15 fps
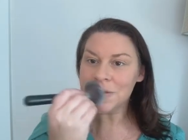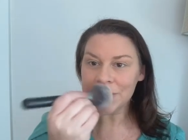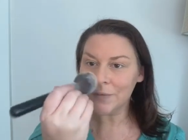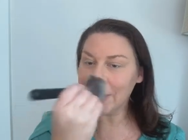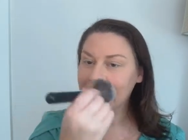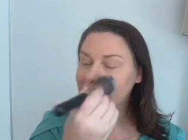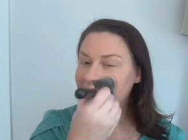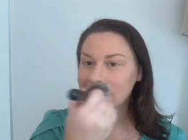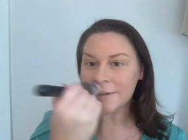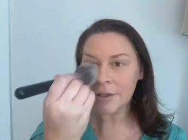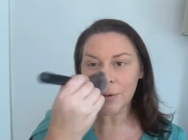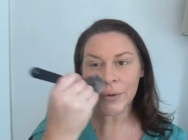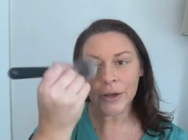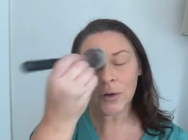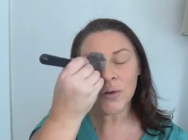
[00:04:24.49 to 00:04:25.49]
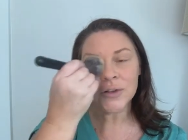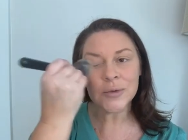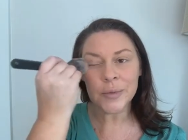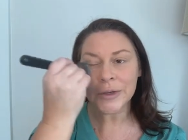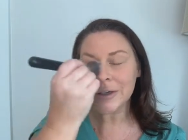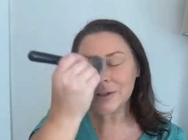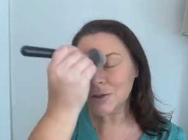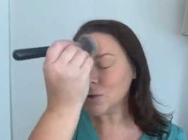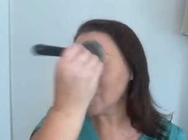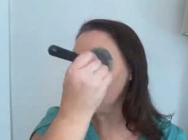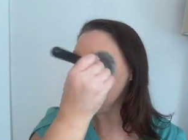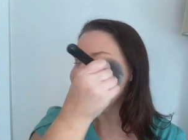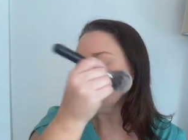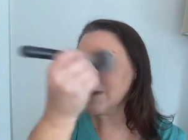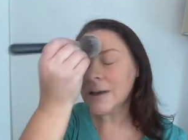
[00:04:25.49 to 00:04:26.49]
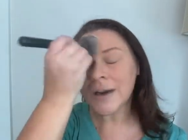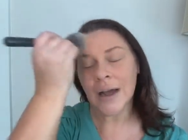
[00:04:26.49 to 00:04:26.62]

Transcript: fine lines and wrinkles because dry skin